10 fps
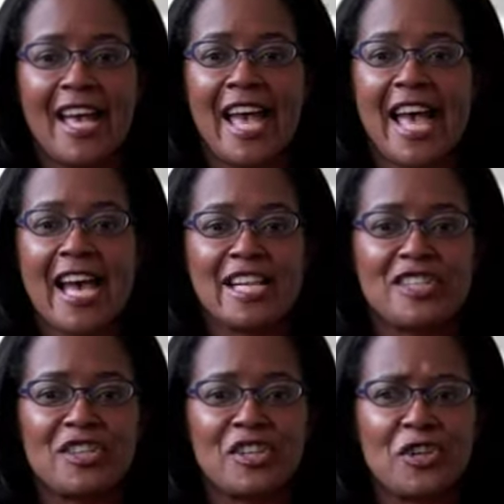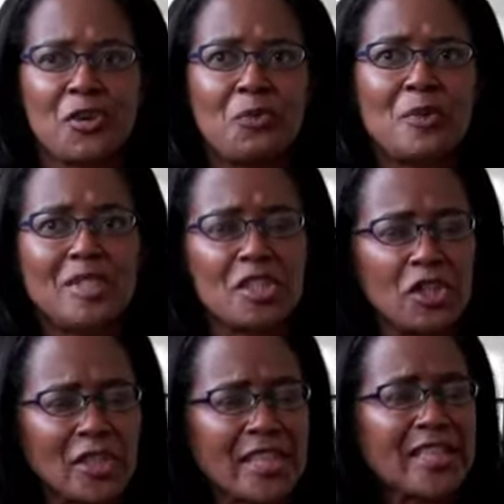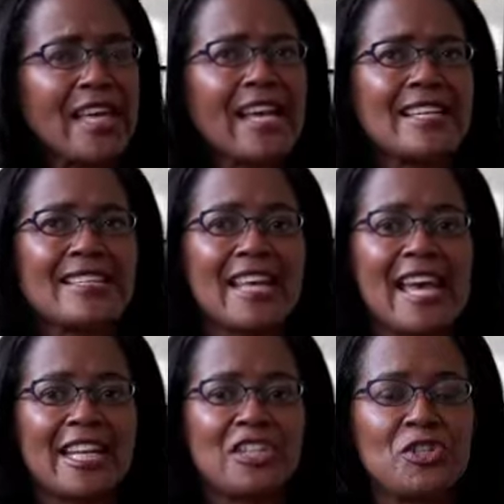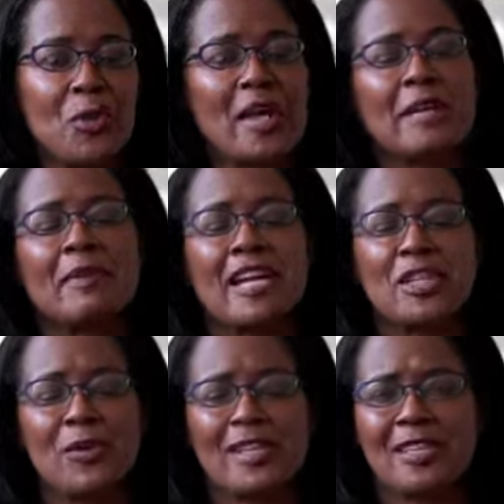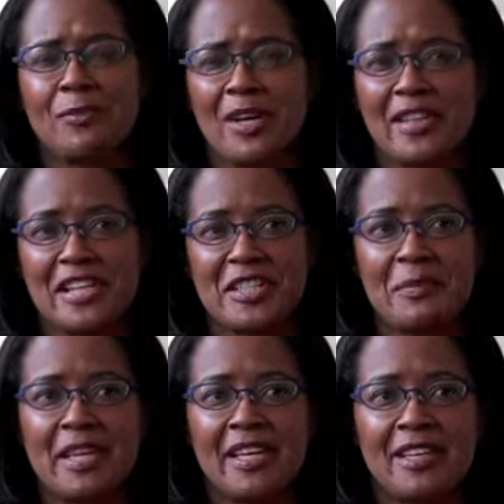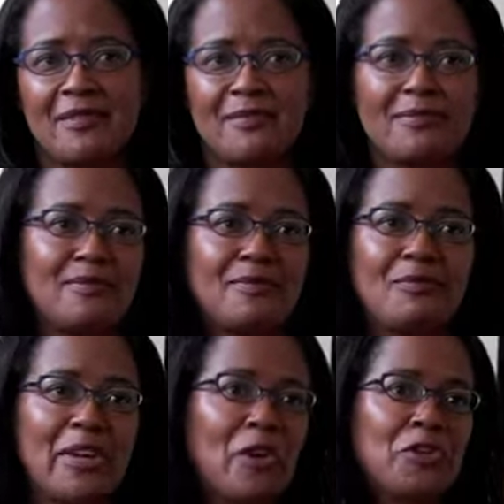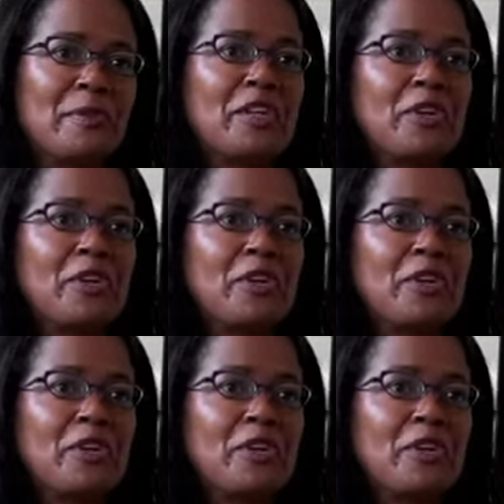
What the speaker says: and was good at that and enjoyed it, but I knew I didn't want that to be my ultimate